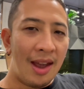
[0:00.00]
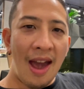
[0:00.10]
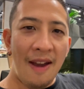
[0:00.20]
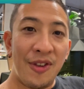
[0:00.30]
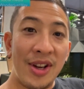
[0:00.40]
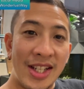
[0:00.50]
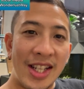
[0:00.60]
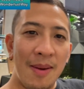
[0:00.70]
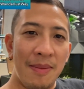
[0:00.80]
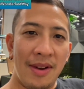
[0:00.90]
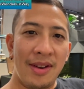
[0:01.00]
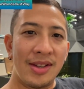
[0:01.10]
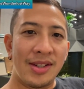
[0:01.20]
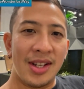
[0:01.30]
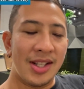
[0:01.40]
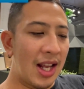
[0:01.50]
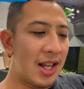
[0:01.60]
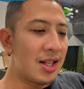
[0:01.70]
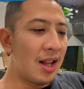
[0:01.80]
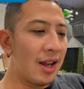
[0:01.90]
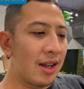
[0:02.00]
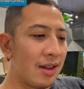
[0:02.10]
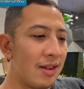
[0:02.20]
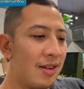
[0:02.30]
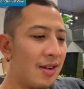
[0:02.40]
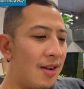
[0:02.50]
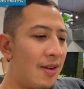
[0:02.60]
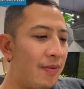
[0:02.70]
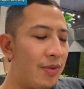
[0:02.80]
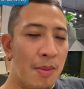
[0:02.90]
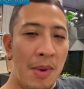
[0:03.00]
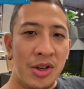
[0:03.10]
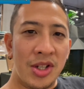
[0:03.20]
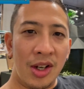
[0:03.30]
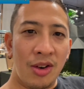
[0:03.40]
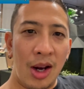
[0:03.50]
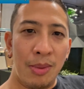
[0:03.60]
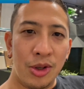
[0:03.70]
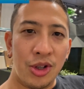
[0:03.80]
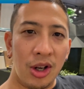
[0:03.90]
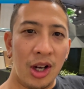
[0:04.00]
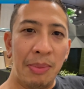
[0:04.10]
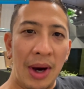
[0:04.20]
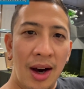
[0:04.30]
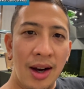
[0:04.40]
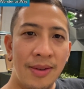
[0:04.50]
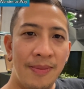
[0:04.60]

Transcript: every sip just tastes like the most incredible chocolate bar.